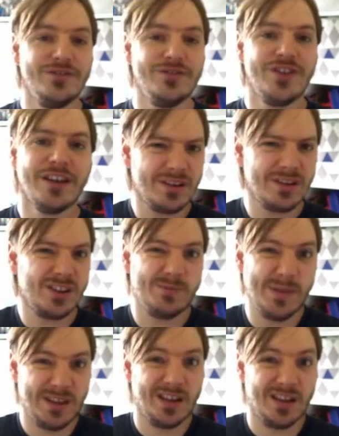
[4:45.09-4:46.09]
Generally
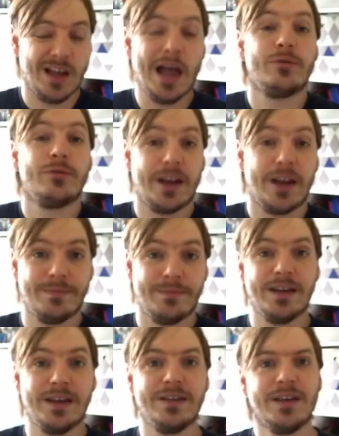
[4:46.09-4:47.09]
speaking, I would
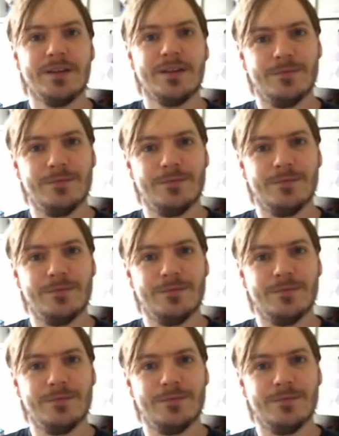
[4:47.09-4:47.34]
recommend